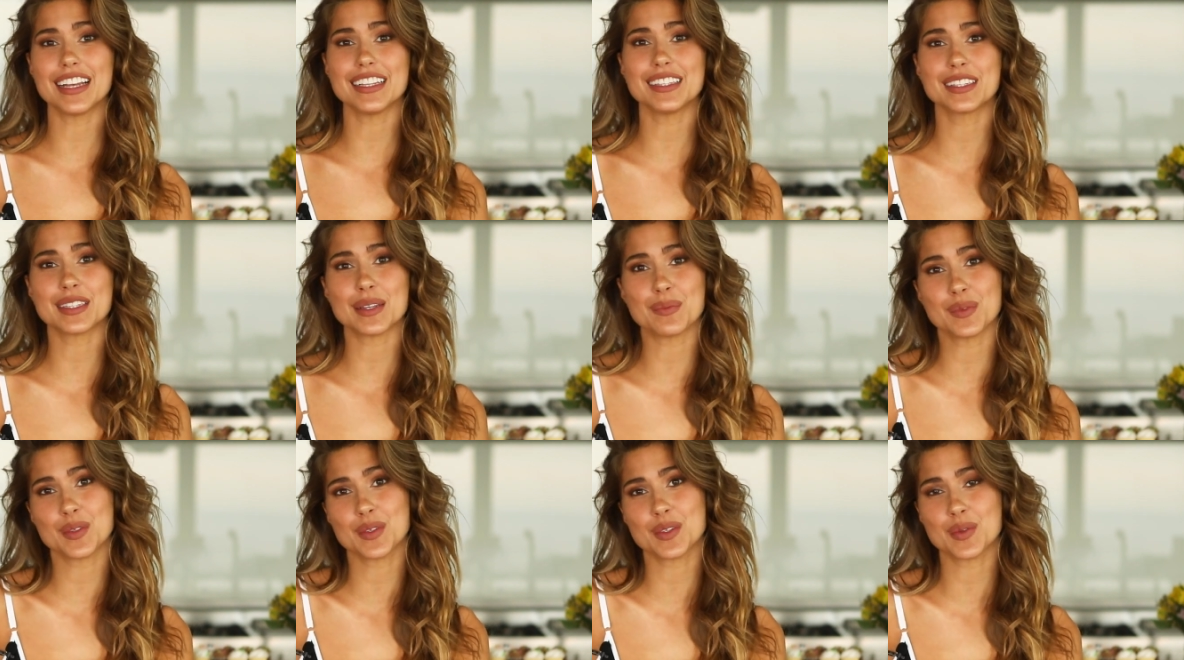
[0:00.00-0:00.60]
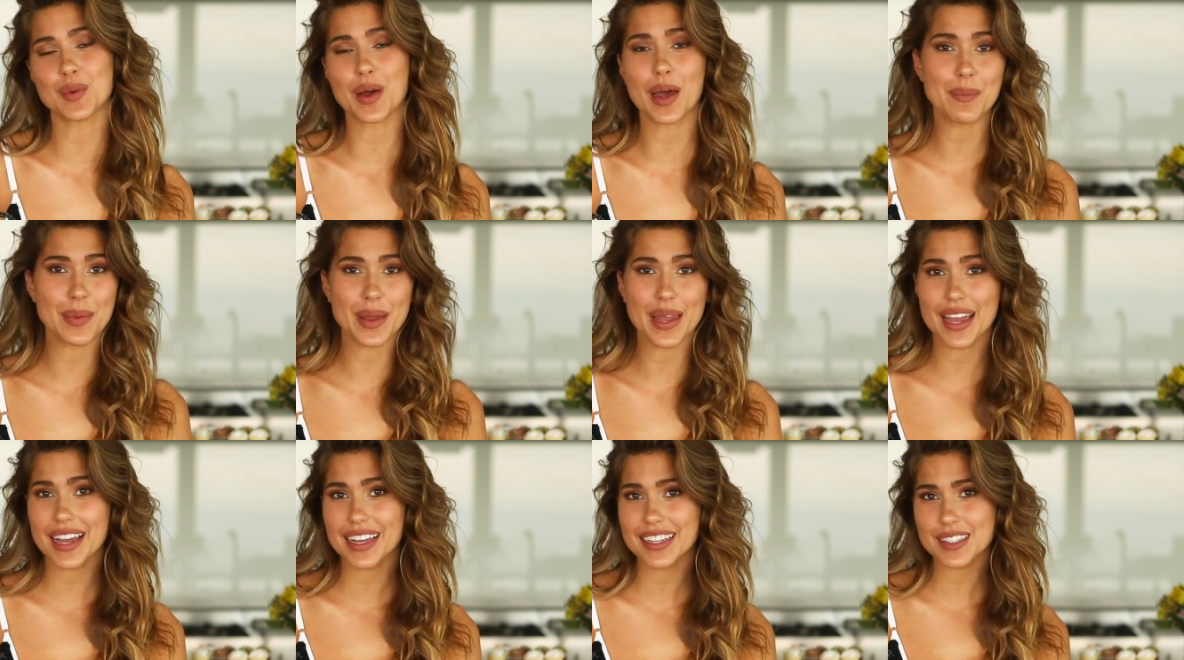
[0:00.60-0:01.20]
in some
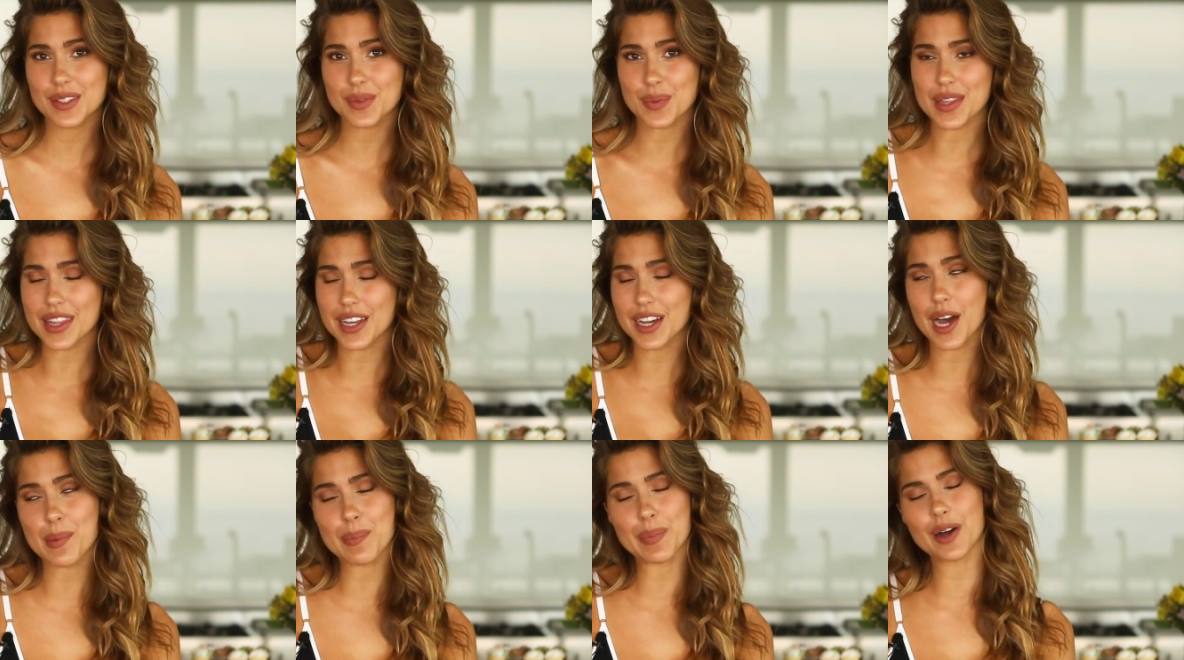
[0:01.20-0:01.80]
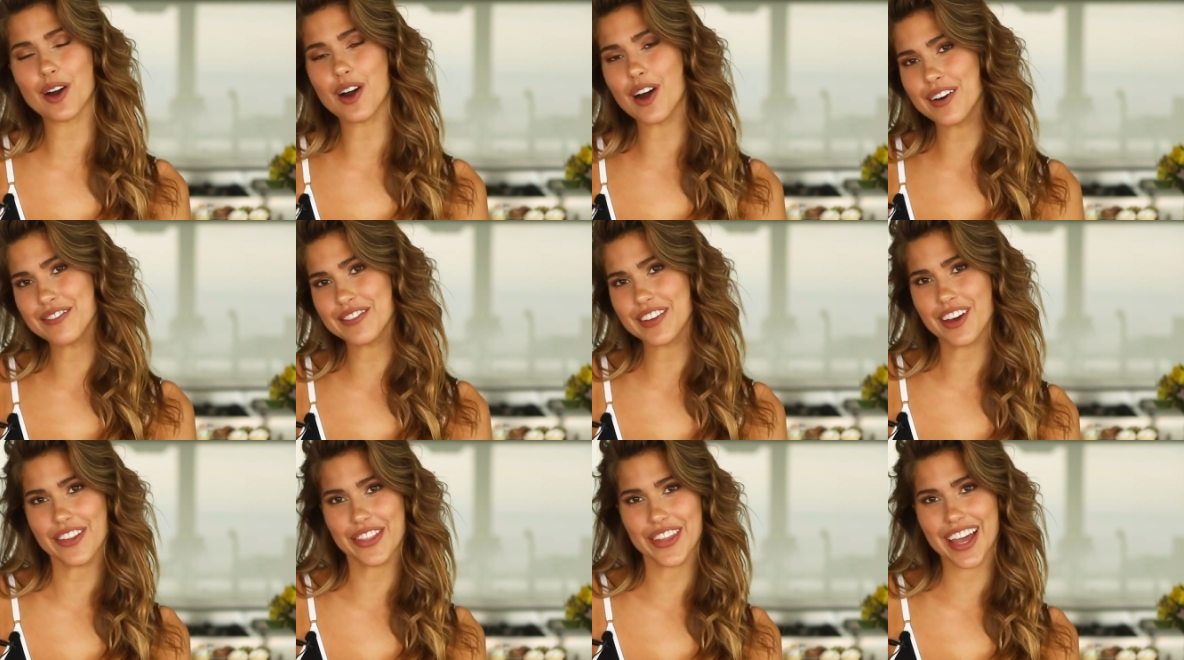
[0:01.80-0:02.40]
sweatpants with a cup of
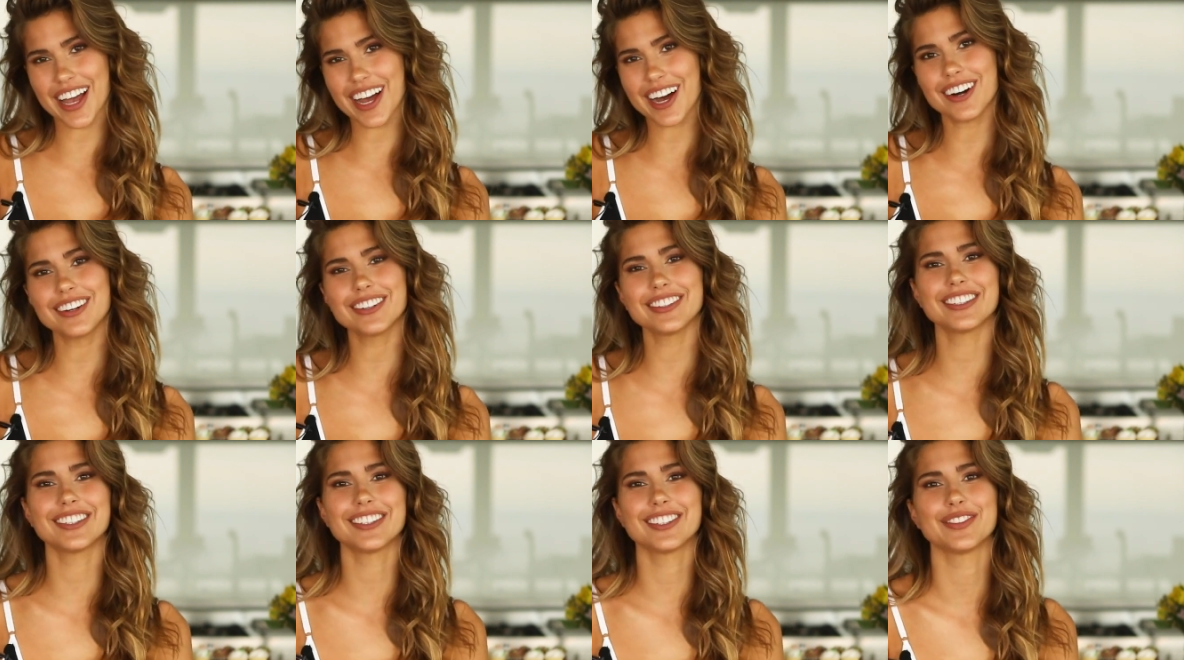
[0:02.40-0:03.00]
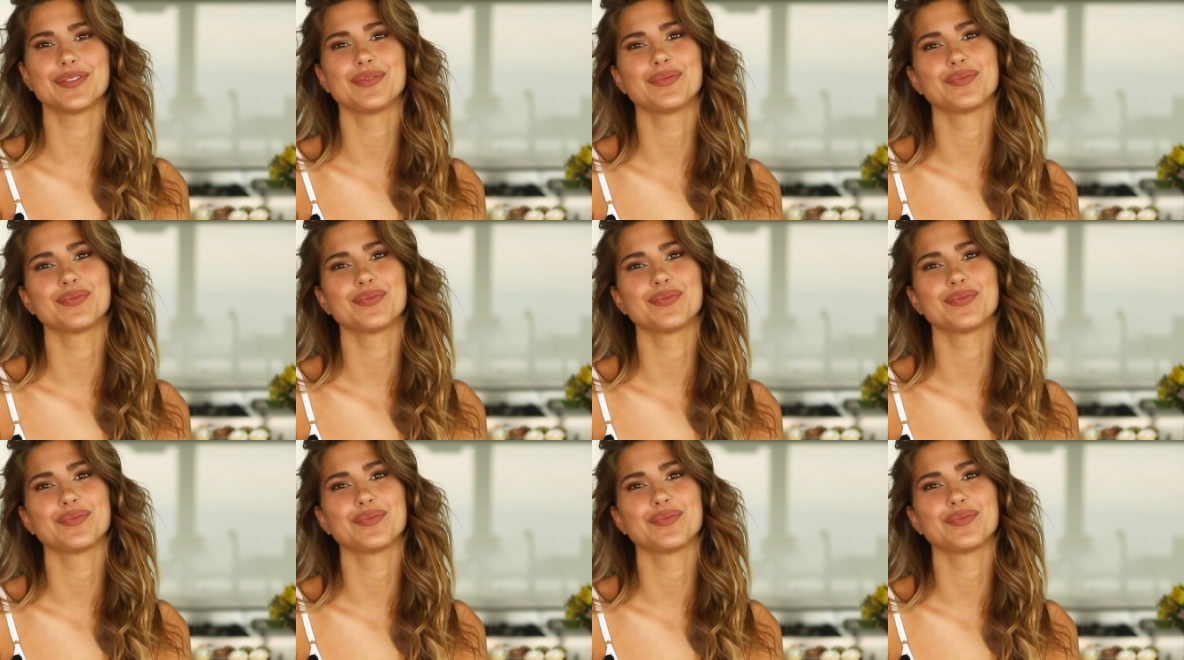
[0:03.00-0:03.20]
coffee on the couch.